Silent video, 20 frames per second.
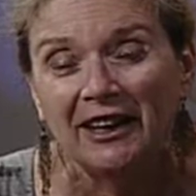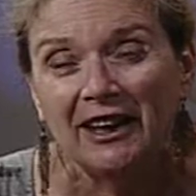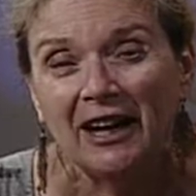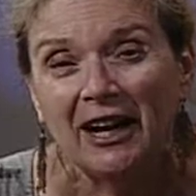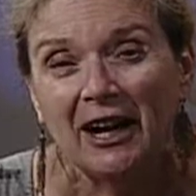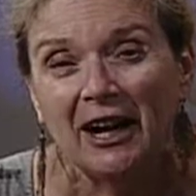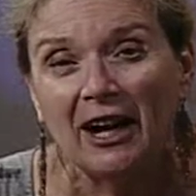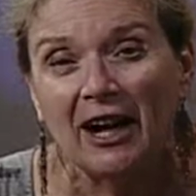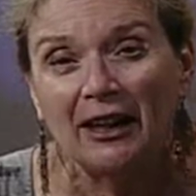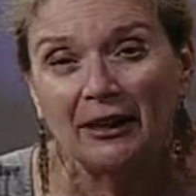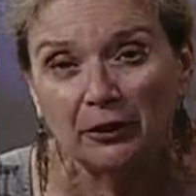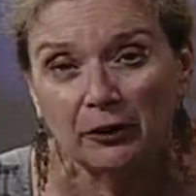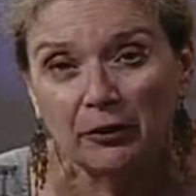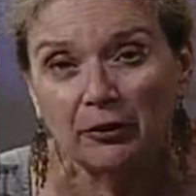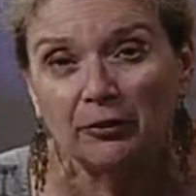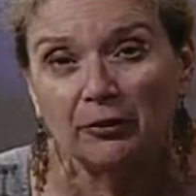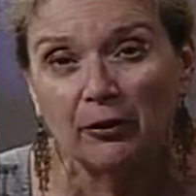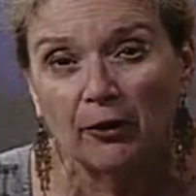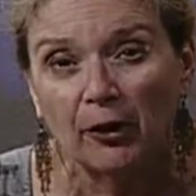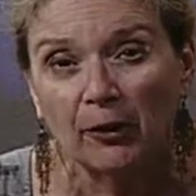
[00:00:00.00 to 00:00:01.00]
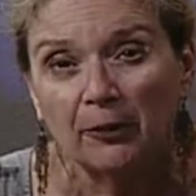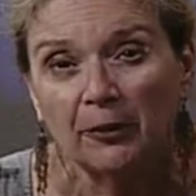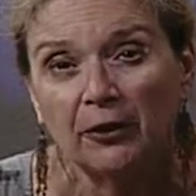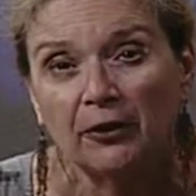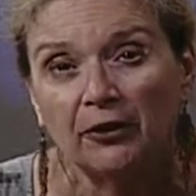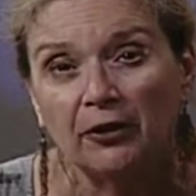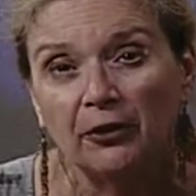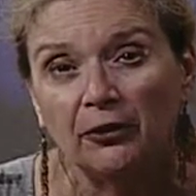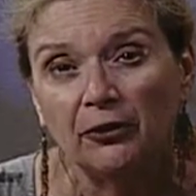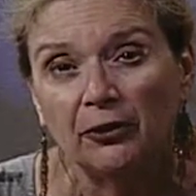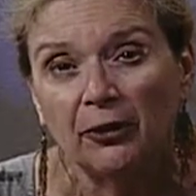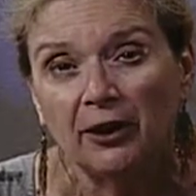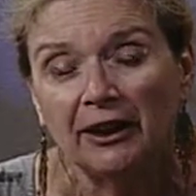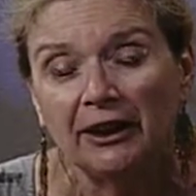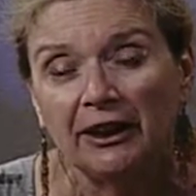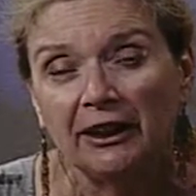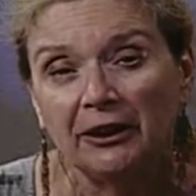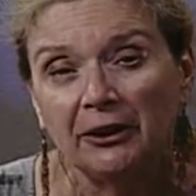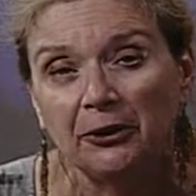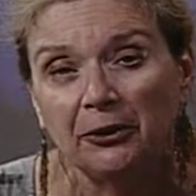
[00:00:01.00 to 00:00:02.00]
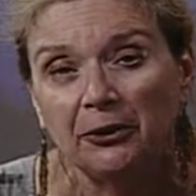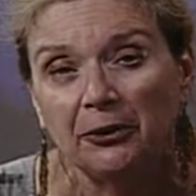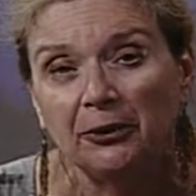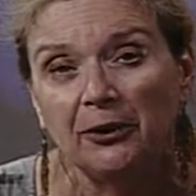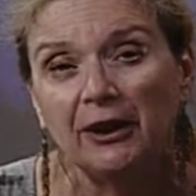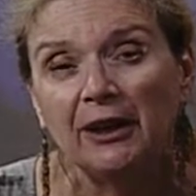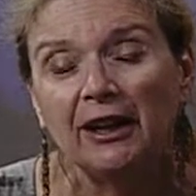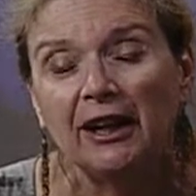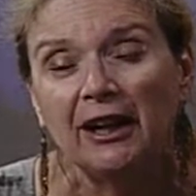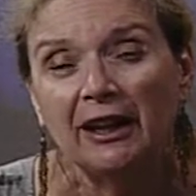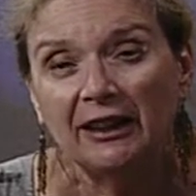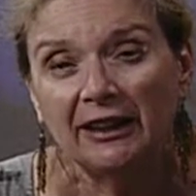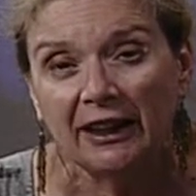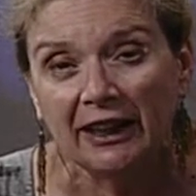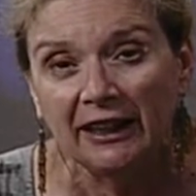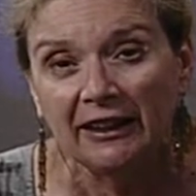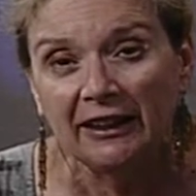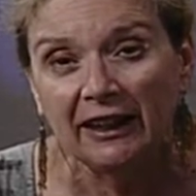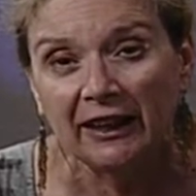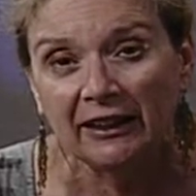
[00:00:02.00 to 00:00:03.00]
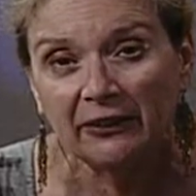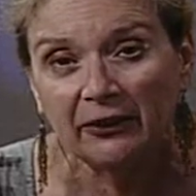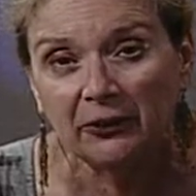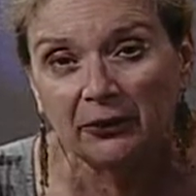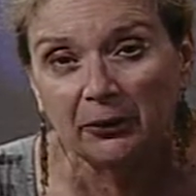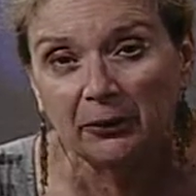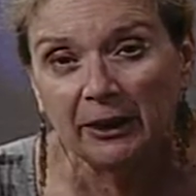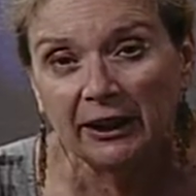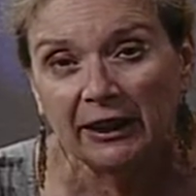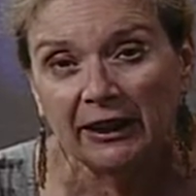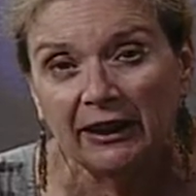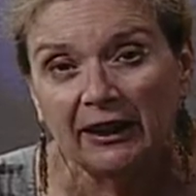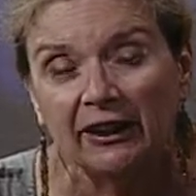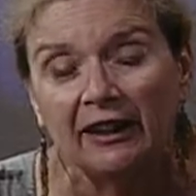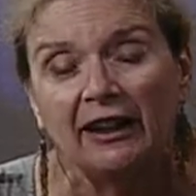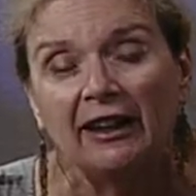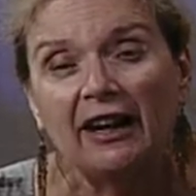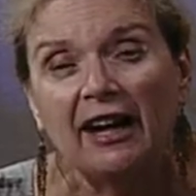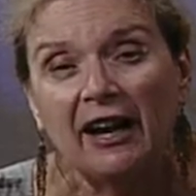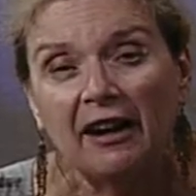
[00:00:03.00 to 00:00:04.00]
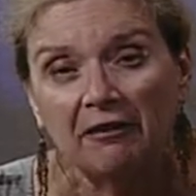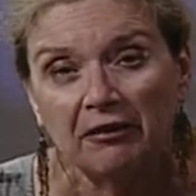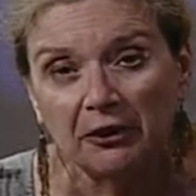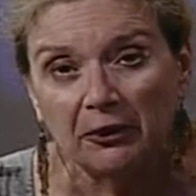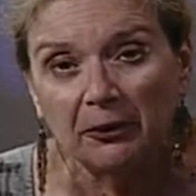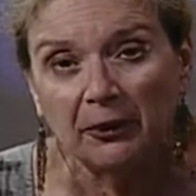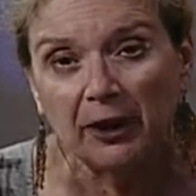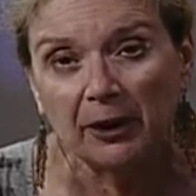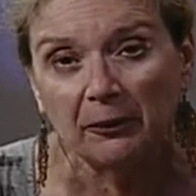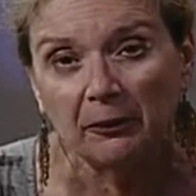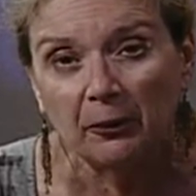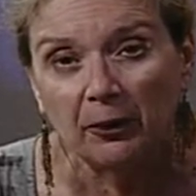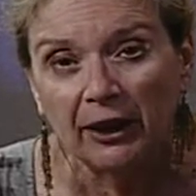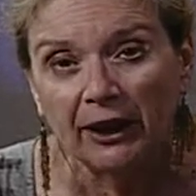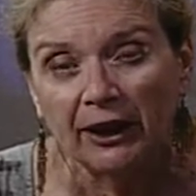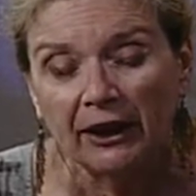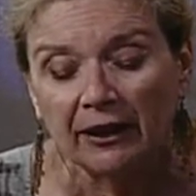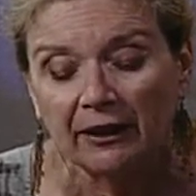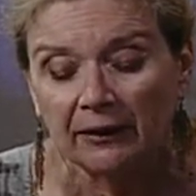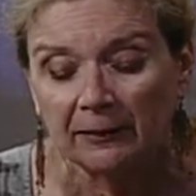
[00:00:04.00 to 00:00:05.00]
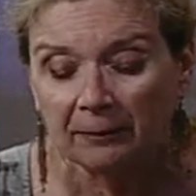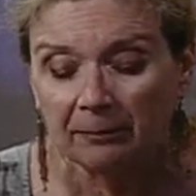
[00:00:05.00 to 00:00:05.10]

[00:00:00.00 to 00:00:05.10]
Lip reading: I look forward to joining you again next week. Have a great week.